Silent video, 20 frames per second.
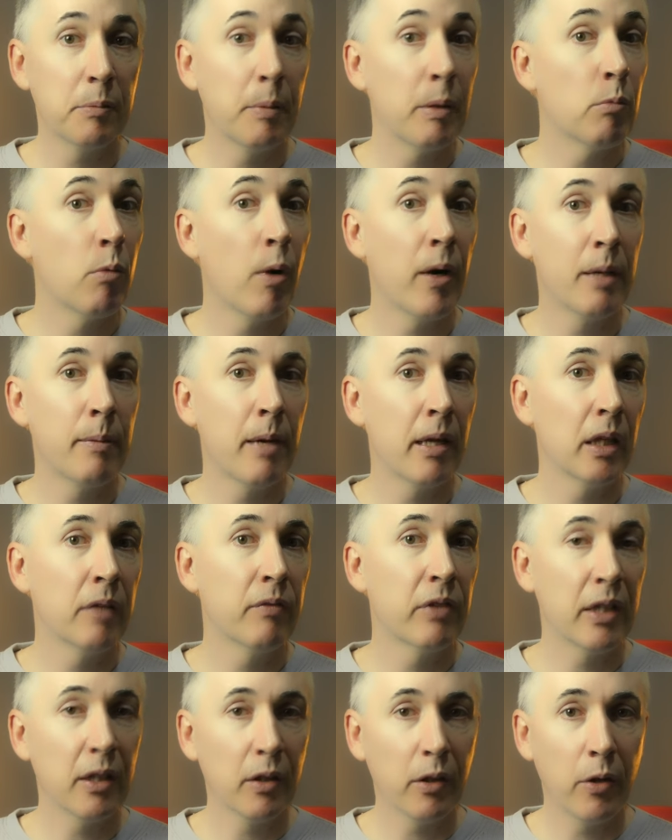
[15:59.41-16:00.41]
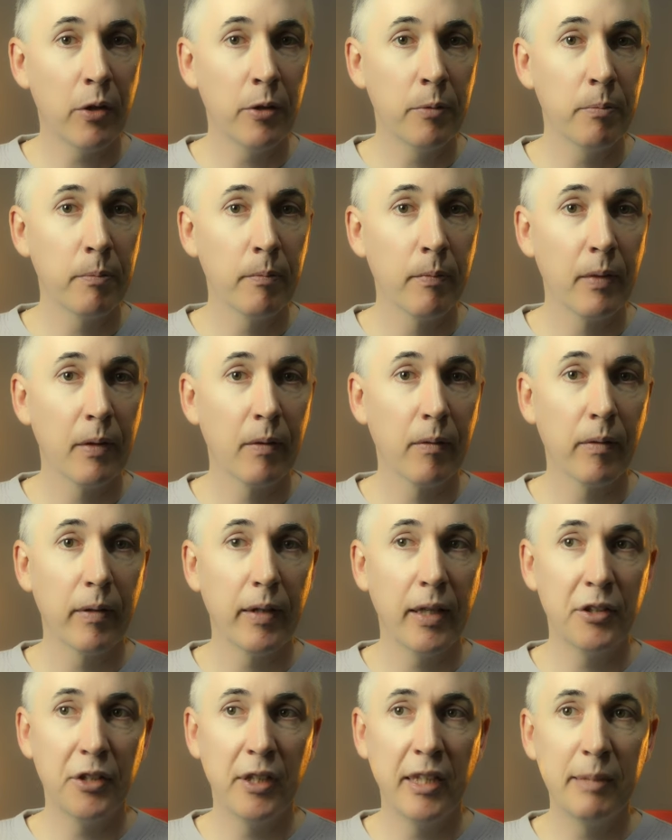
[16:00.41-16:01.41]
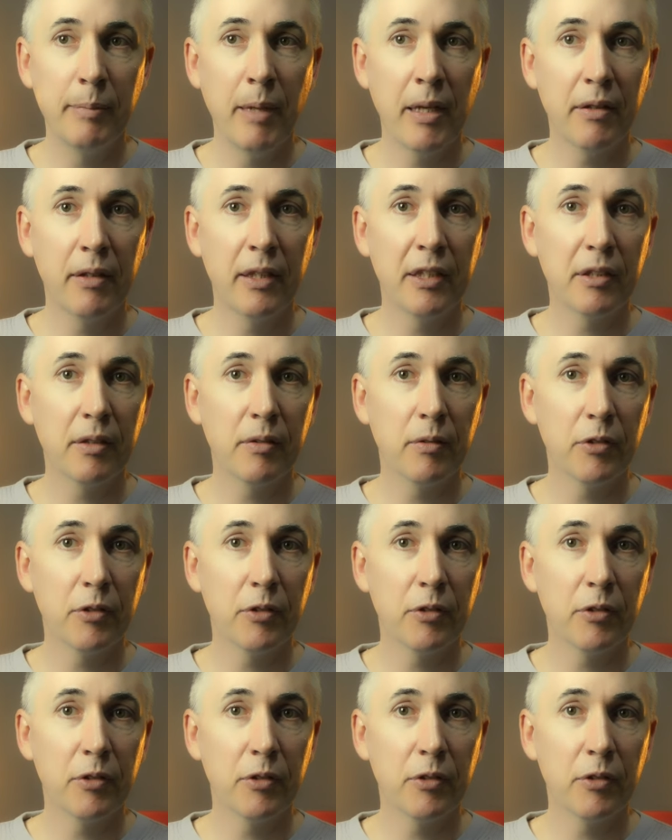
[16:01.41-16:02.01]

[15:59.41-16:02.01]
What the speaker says: a bit worried about living alone, and she hears about this